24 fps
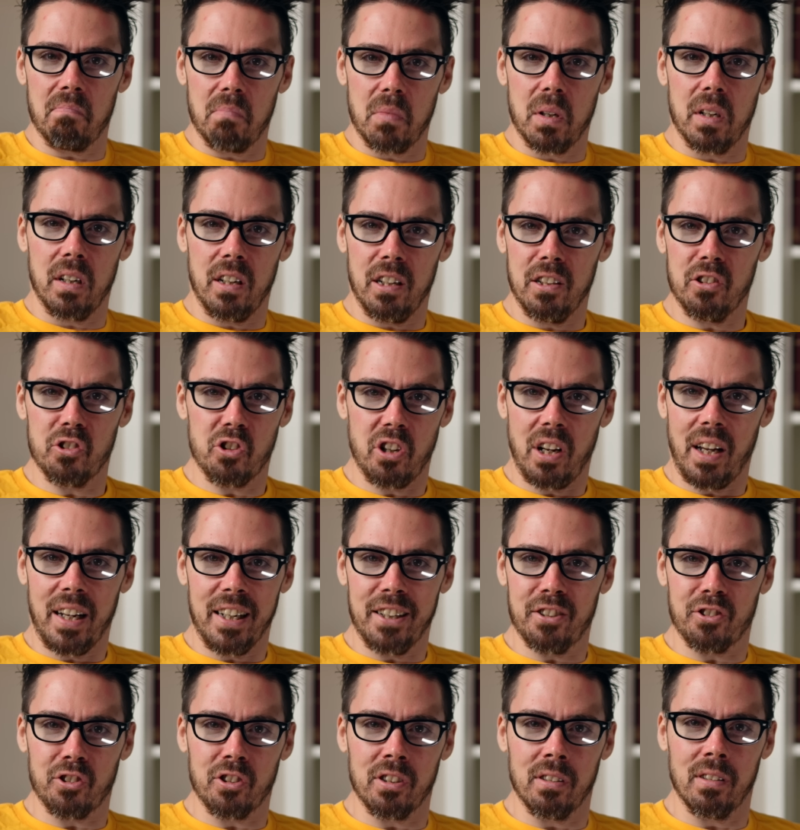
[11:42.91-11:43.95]
it is
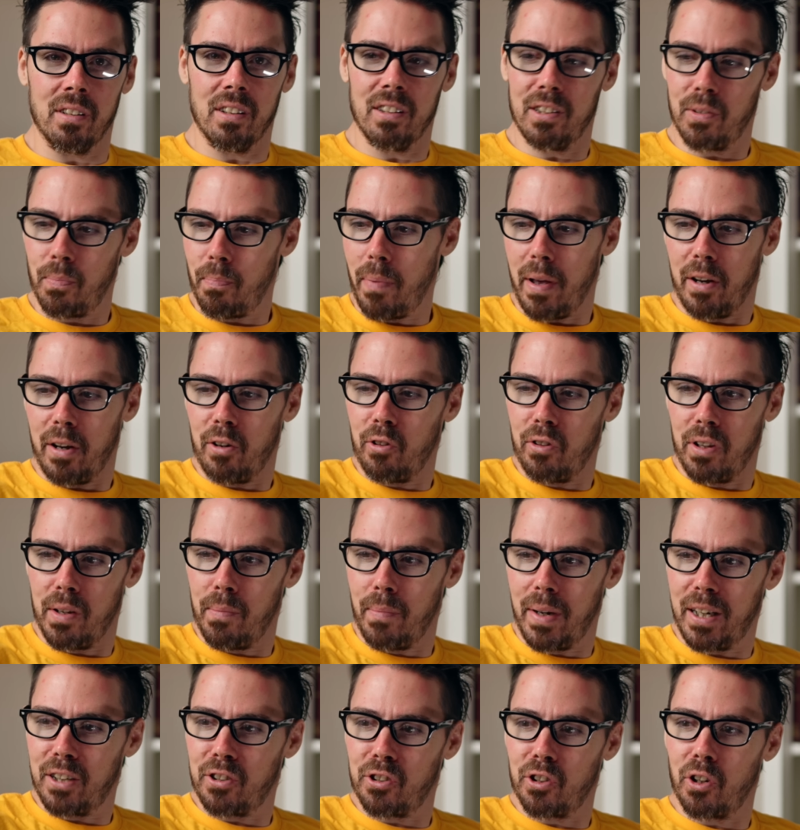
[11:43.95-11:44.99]
nice. It's better than
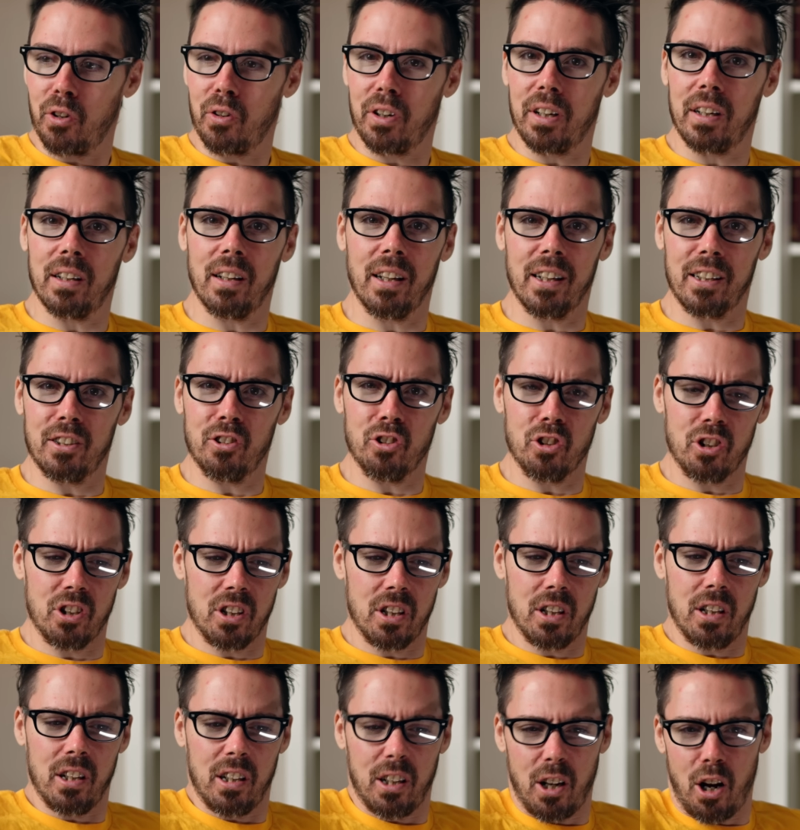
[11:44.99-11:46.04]
my Sony. Like, just
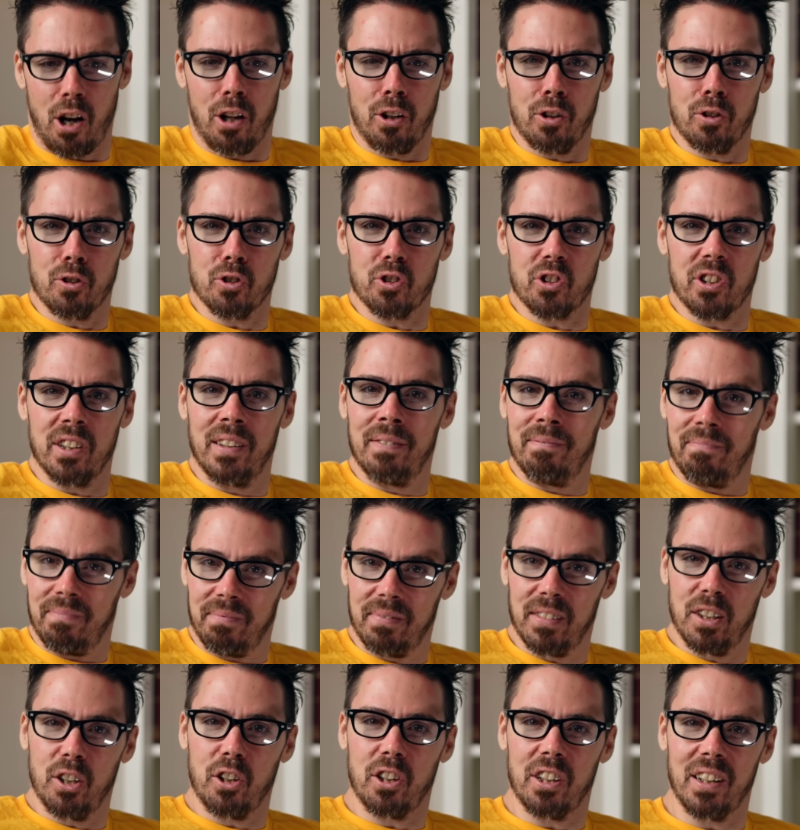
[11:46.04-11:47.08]
the colors
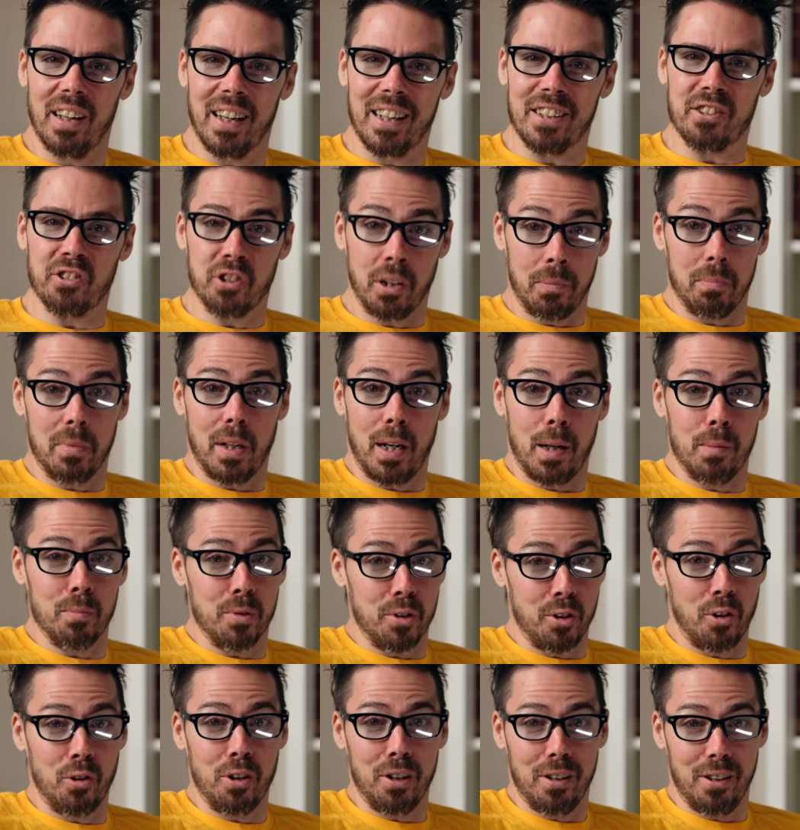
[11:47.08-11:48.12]
look nice. Sometimes
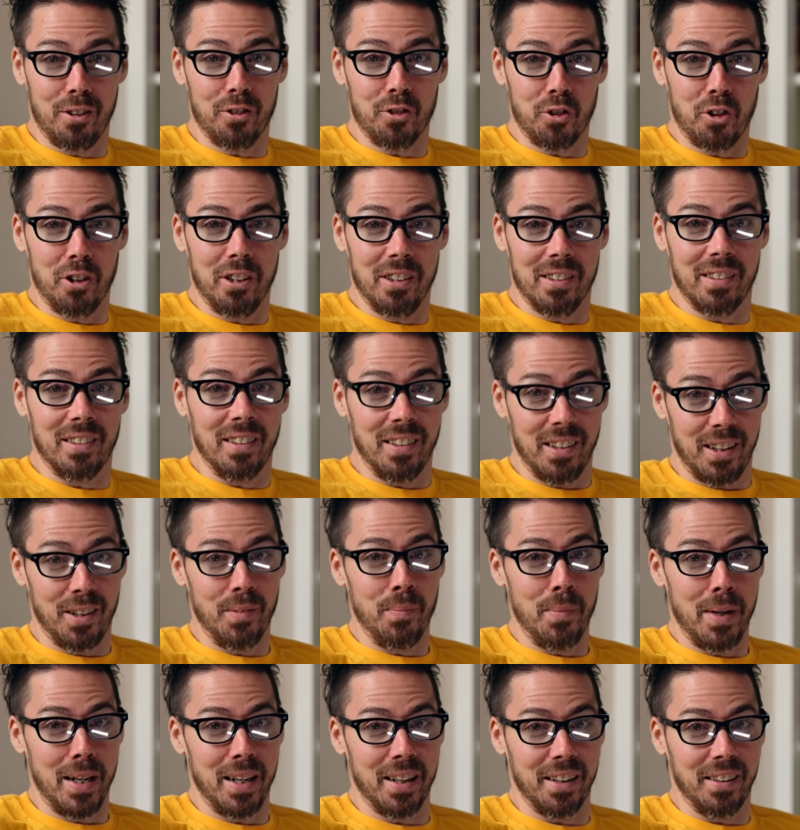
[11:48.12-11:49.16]
Sony looks good,
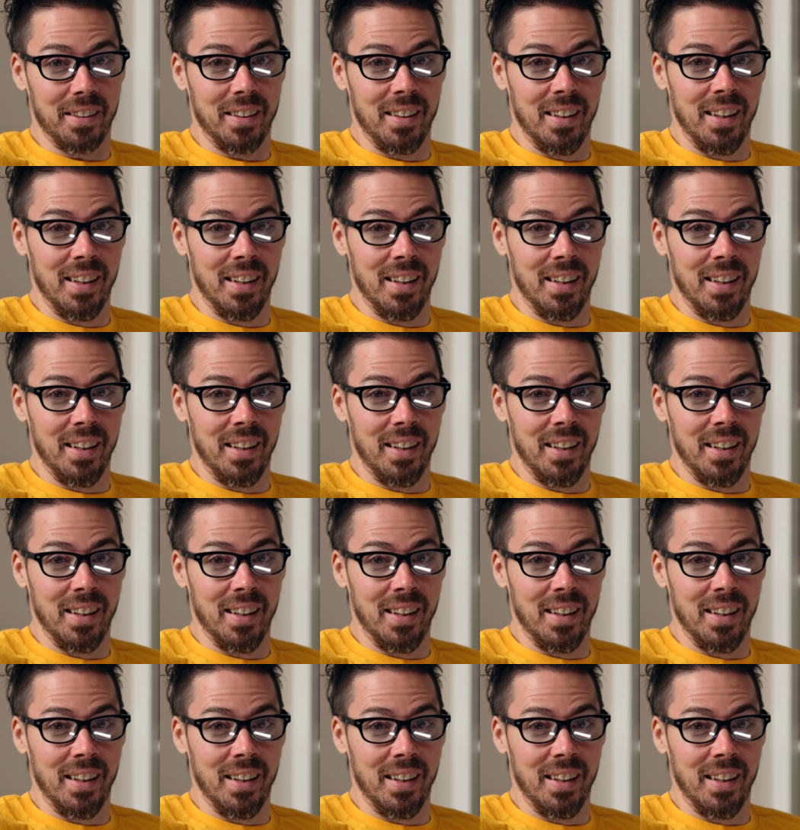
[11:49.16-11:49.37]
admit it.